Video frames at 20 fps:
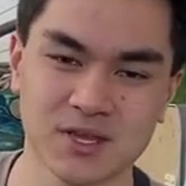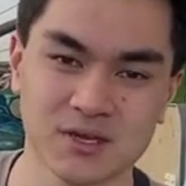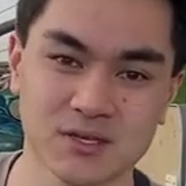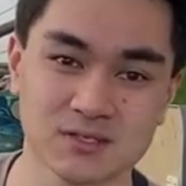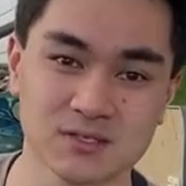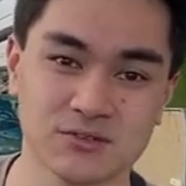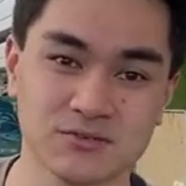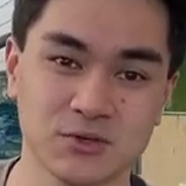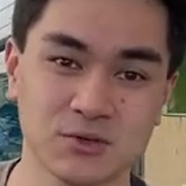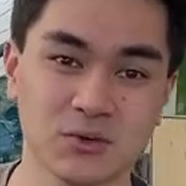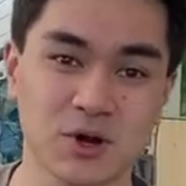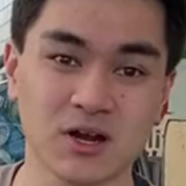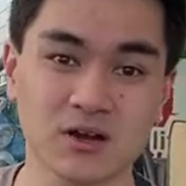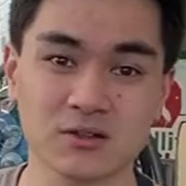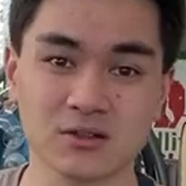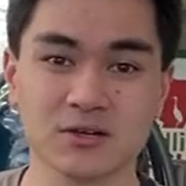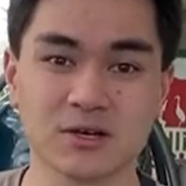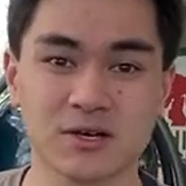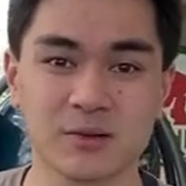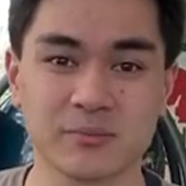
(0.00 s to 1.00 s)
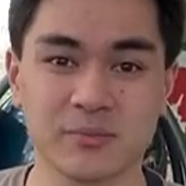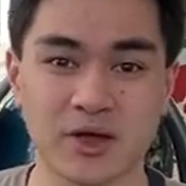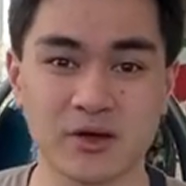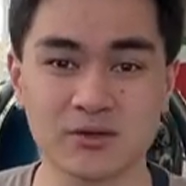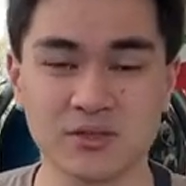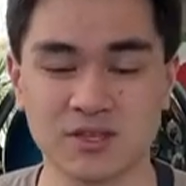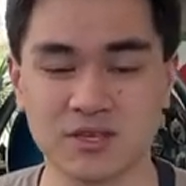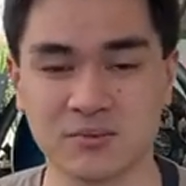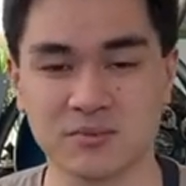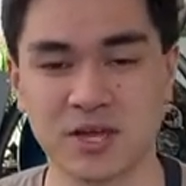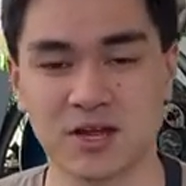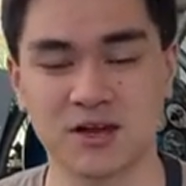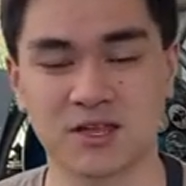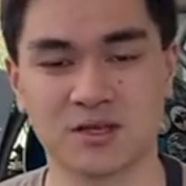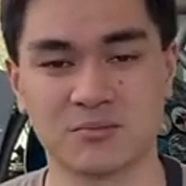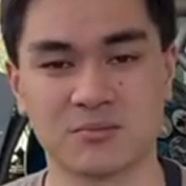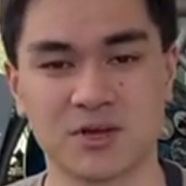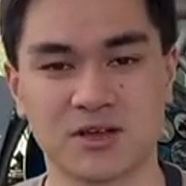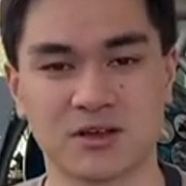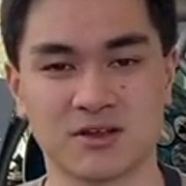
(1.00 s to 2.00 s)
So if you want to learn about the
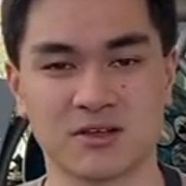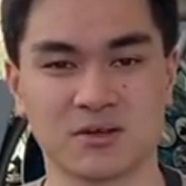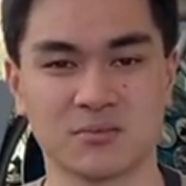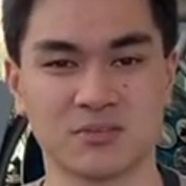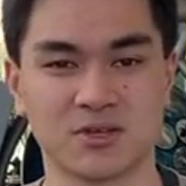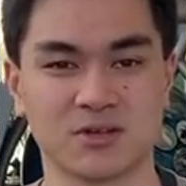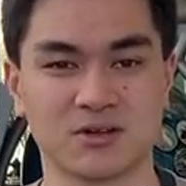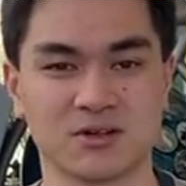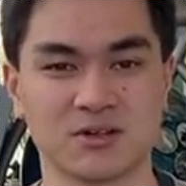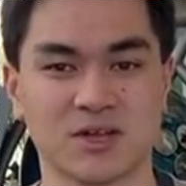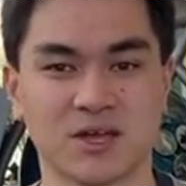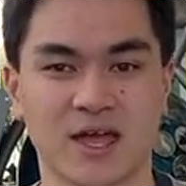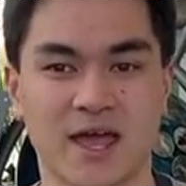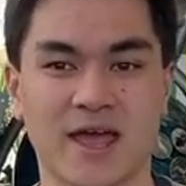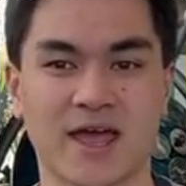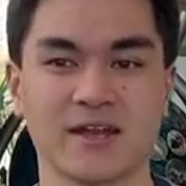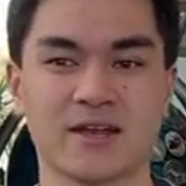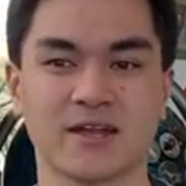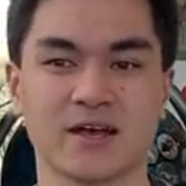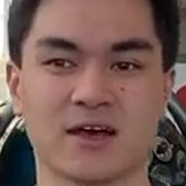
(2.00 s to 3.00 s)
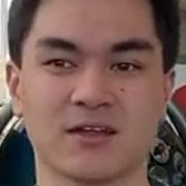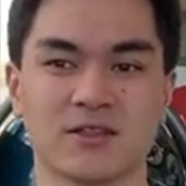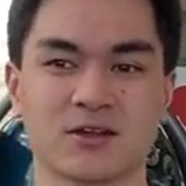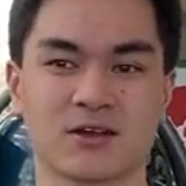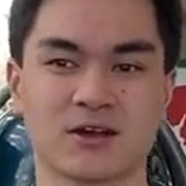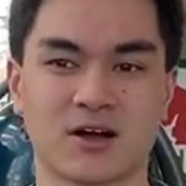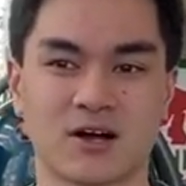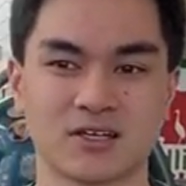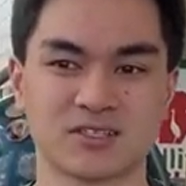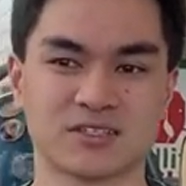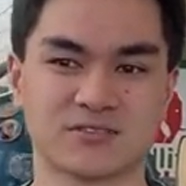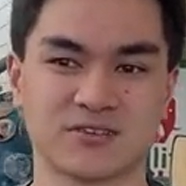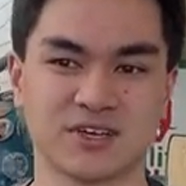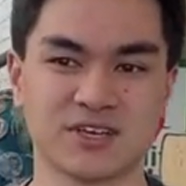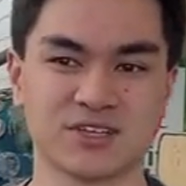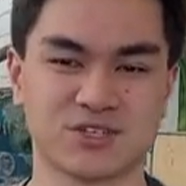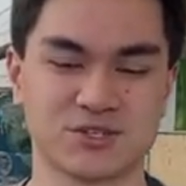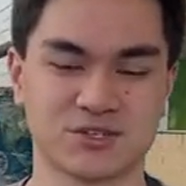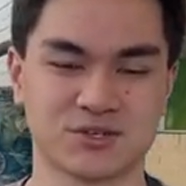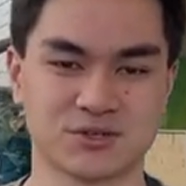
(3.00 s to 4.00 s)
American burying beetle and other
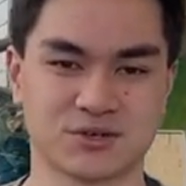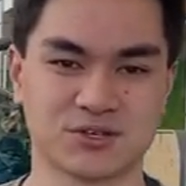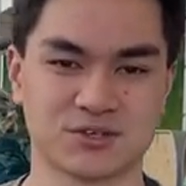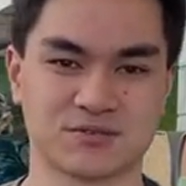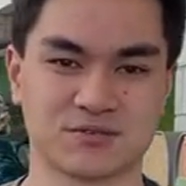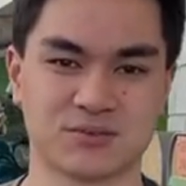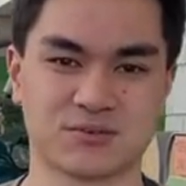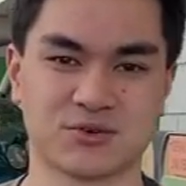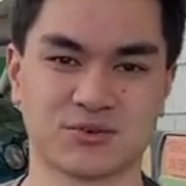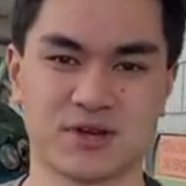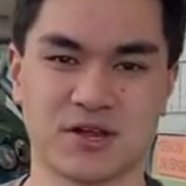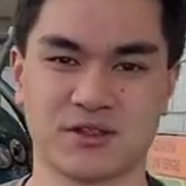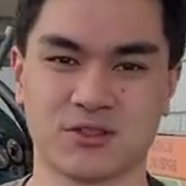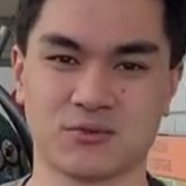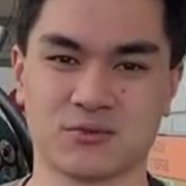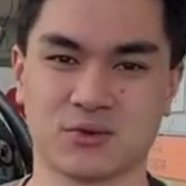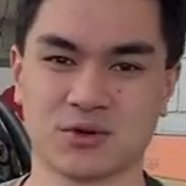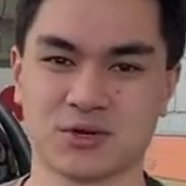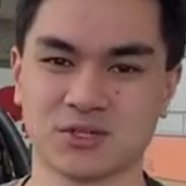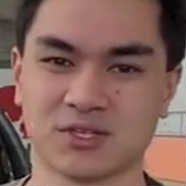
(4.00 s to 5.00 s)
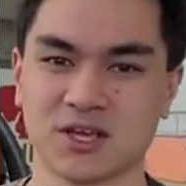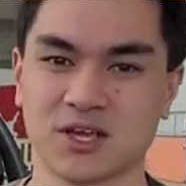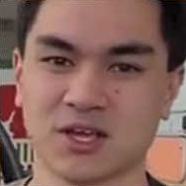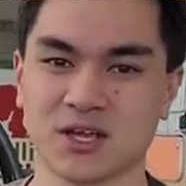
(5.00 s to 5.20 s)
conservation stories from around the world,